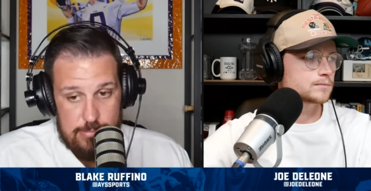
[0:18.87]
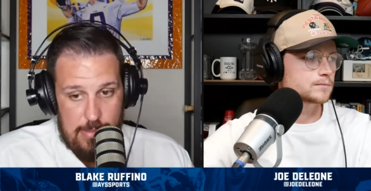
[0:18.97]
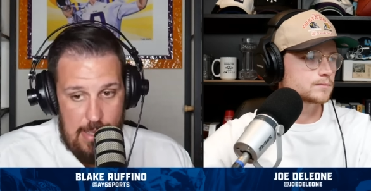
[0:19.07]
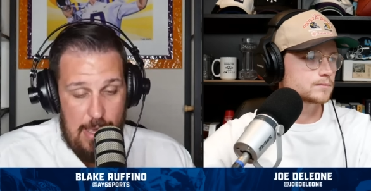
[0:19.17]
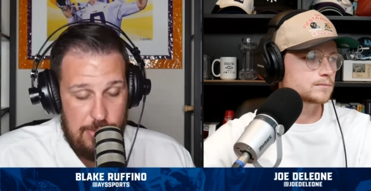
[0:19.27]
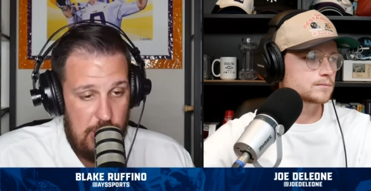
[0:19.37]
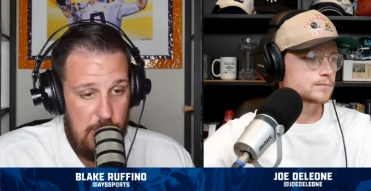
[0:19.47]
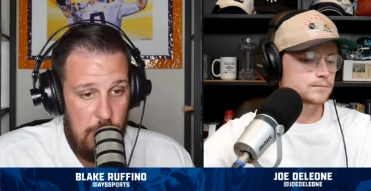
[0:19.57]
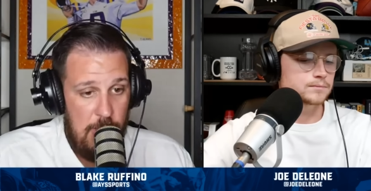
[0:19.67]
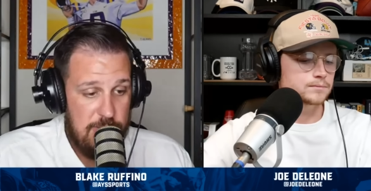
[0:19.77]
Speaker 1: Actually, it
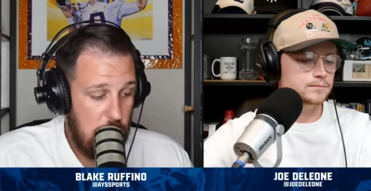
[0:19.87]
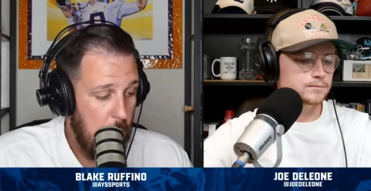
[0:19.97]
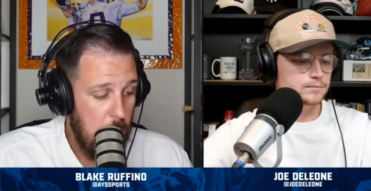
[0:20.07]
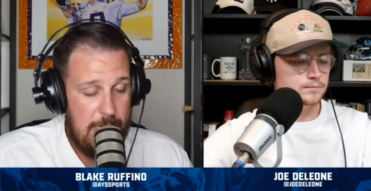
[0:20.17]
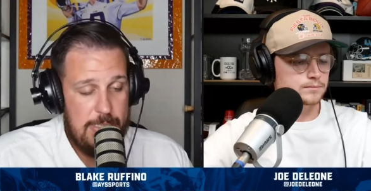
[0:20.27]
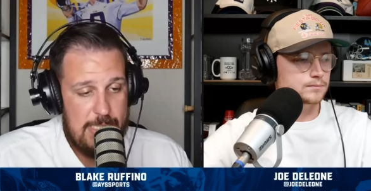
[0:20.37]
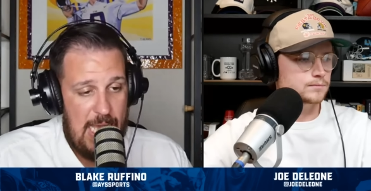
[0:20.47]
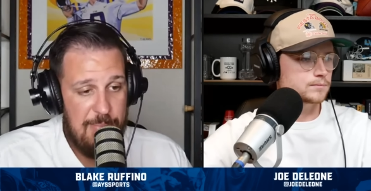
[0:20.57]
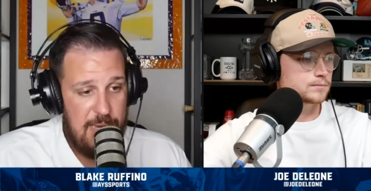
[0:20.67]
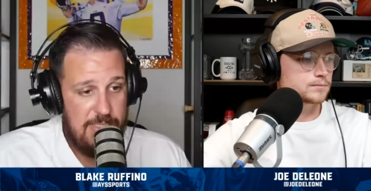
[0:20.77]
was. Oregon
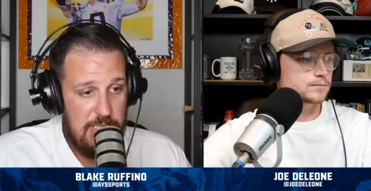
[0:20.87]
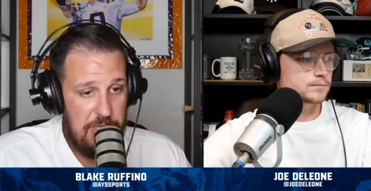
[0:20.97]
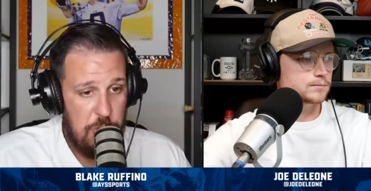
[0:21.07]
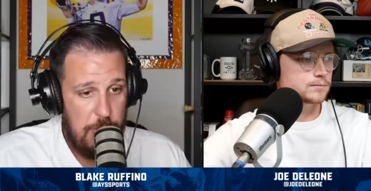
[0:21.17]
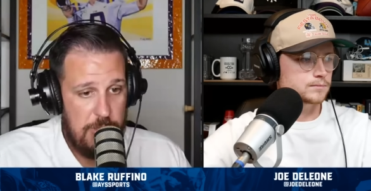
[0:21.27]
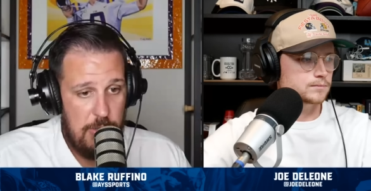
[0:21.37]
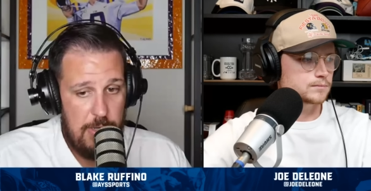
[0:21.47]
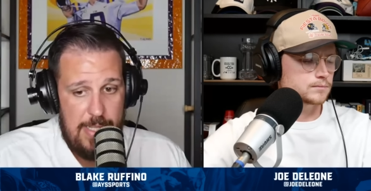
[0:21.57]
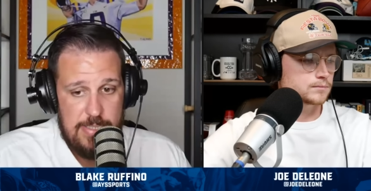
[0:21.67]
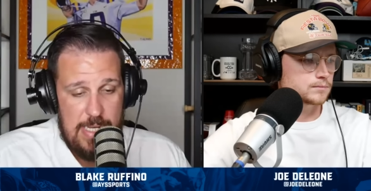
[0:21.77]
dominates Illinois
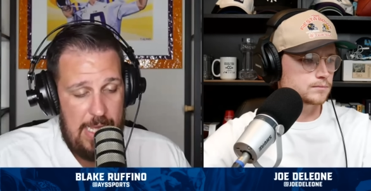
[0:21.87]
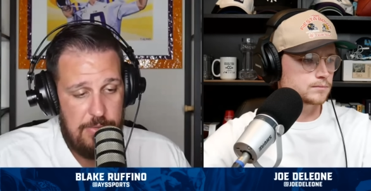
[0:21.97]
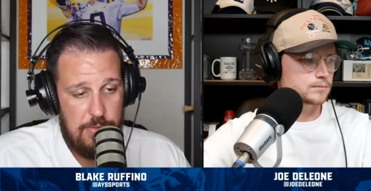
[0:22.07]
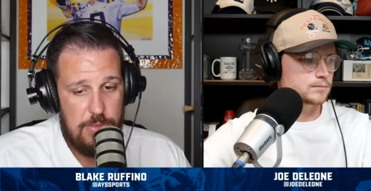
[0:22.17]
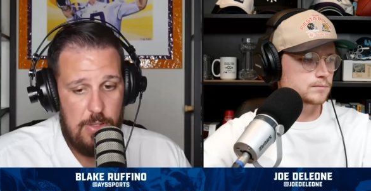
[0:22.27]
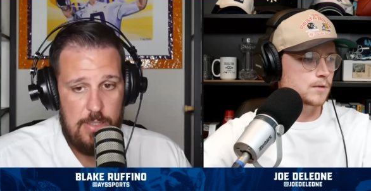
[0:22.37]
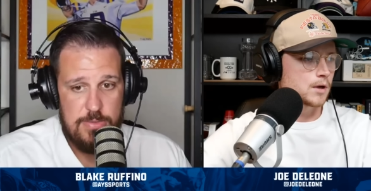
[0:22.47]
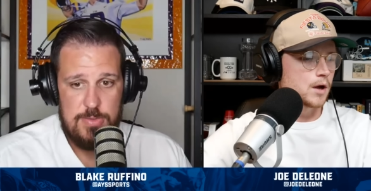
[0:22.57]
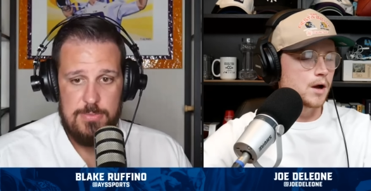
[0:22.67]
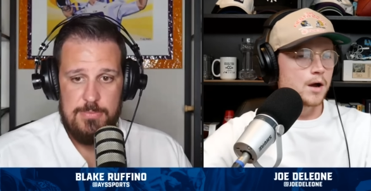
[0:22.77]
38 to 9. Your
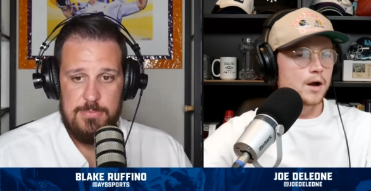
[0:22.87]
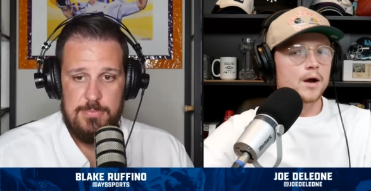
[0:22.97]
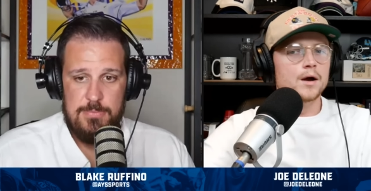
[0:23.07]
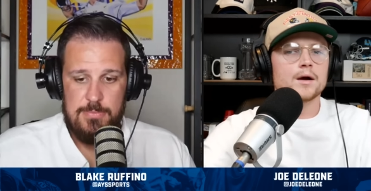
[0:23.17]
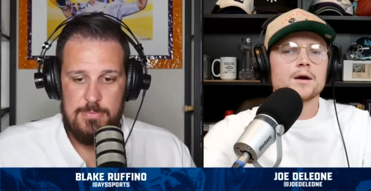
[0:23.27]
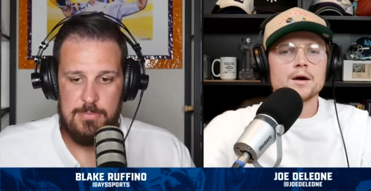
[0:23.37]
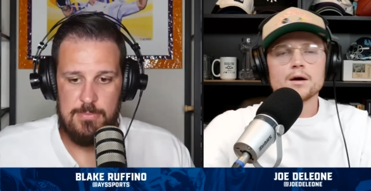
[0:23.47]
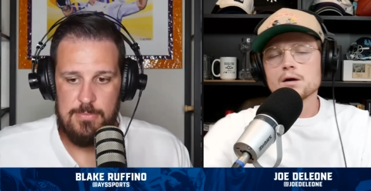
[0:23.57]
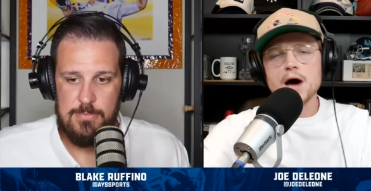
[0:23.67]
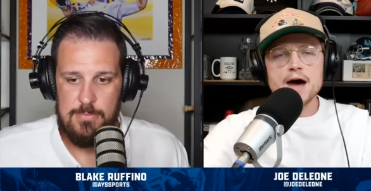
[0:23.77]
thoughts?
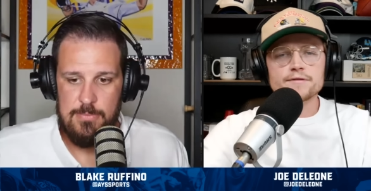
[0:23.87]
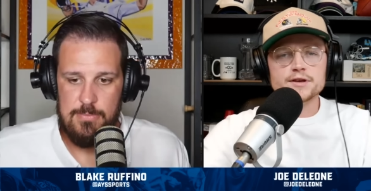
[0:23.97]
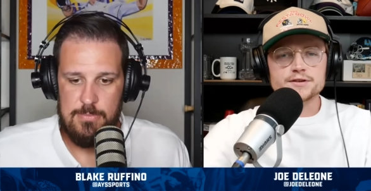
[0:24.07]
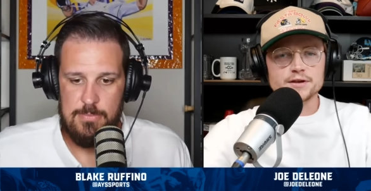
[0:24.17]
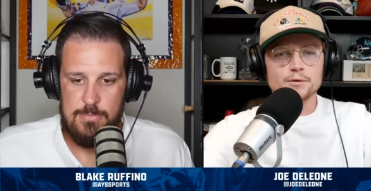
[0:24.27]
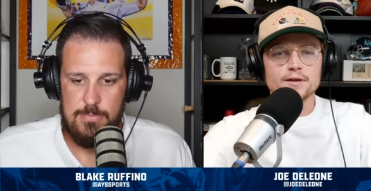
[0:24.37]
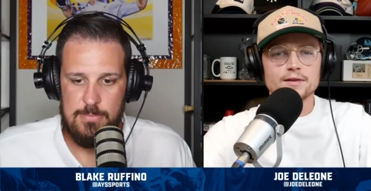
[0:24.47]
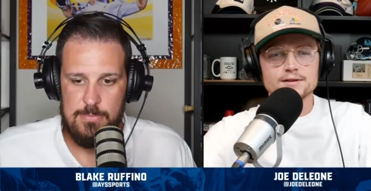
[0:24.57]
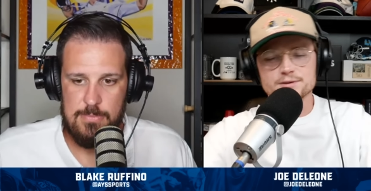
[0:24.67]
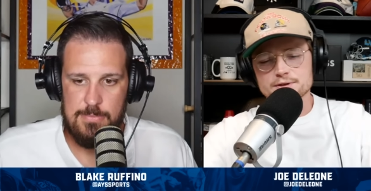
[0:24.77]
Speaker 2: Well, obviously, one of the
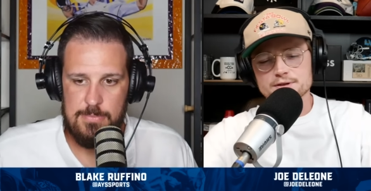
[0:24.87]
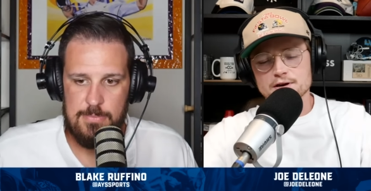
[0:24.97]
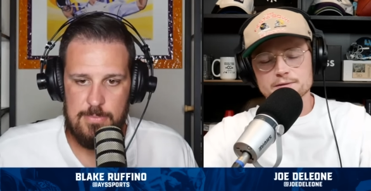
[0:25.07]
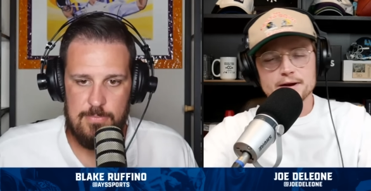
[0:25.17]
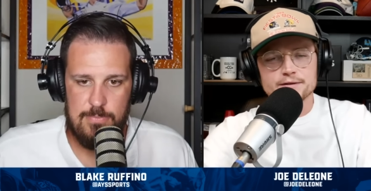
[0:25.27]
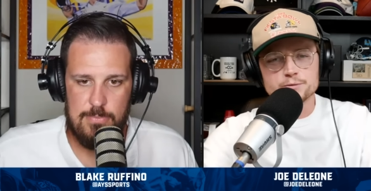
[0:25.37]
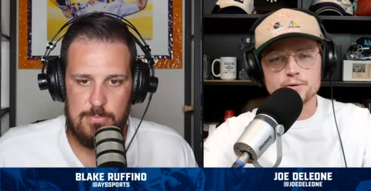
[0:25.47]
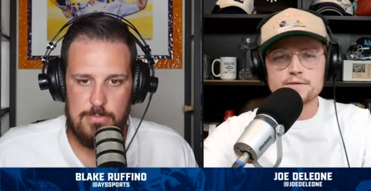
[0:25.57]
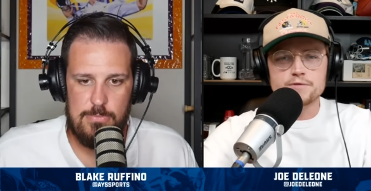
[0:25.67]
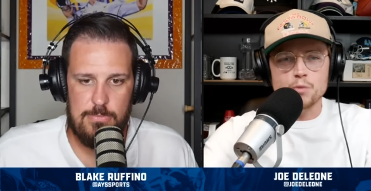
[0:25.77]
things that we talked about in this
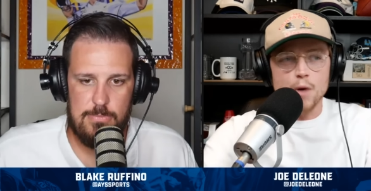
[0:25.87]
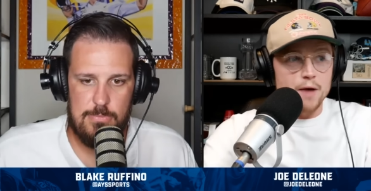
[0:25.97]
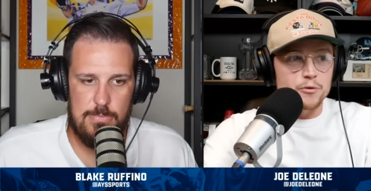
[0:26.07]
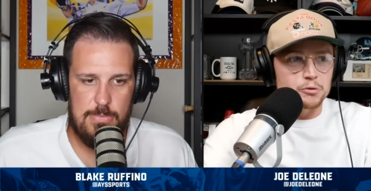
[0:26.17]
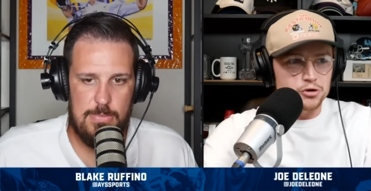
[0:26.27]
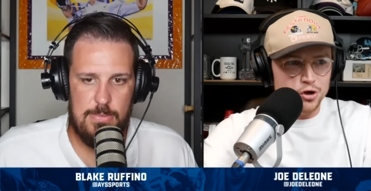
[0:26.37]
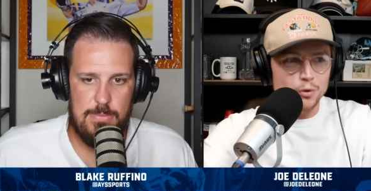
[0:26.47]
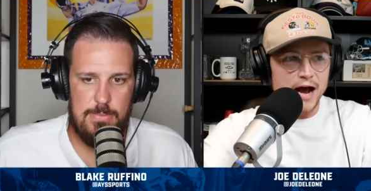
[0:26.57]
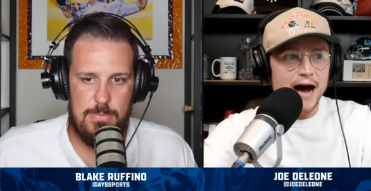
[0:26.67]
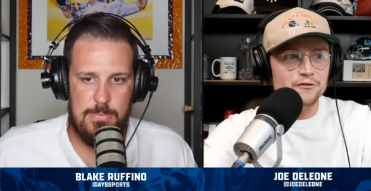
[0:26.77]
preview, why we were so
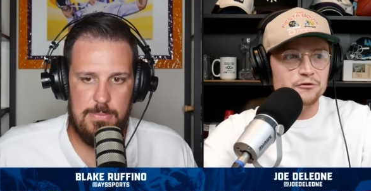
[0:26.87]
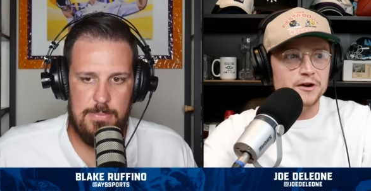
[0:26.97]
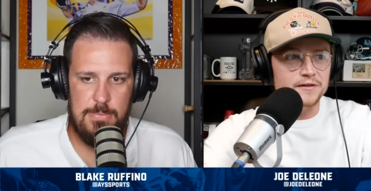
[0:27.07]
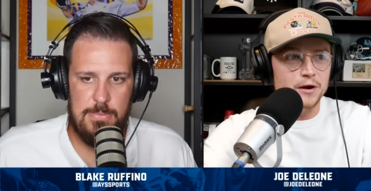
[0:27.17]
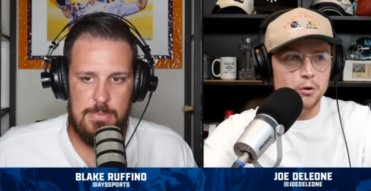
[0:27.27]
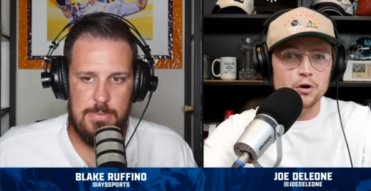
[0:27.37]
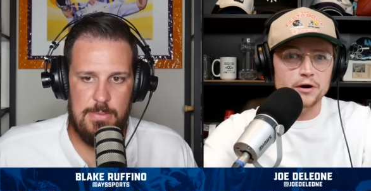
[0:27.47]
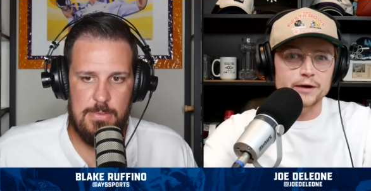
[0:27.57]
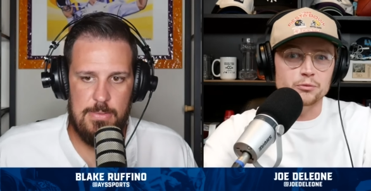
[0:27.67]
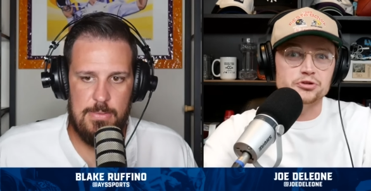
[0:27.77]
confident that
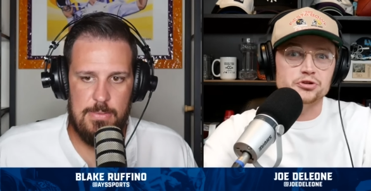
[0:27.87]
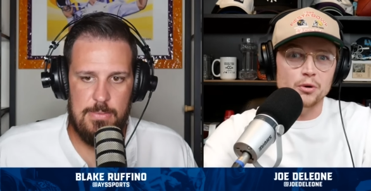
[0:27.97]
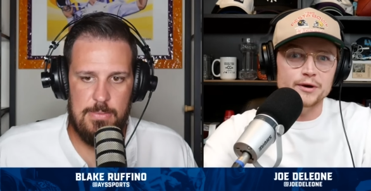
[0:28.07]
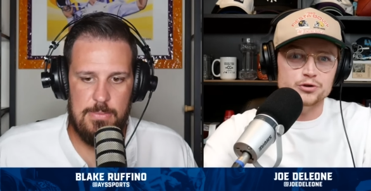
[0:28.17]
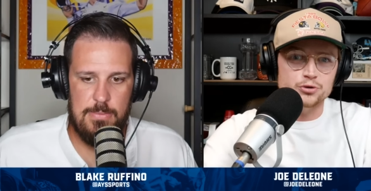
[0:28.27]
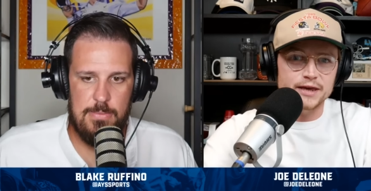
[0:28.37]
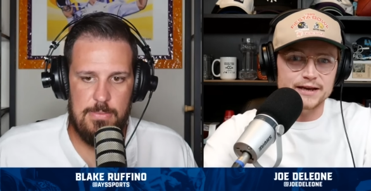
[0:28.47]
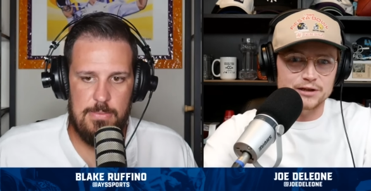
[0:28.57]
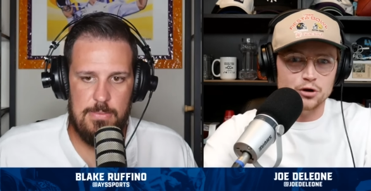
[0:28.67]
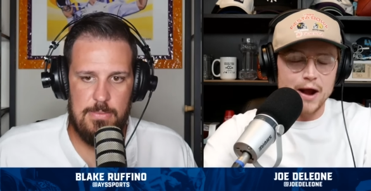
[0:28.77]
Oregon was going to
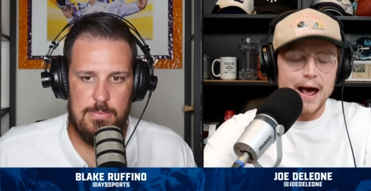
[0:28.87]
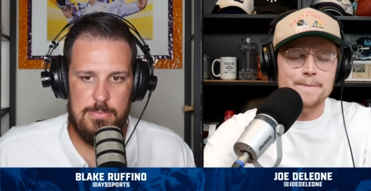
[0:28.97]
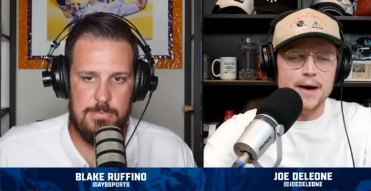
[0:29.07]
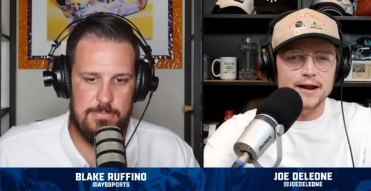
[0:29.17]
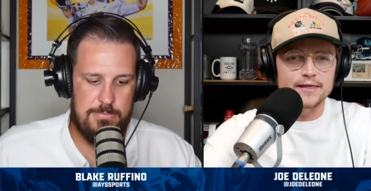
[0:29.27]
kick the crap out of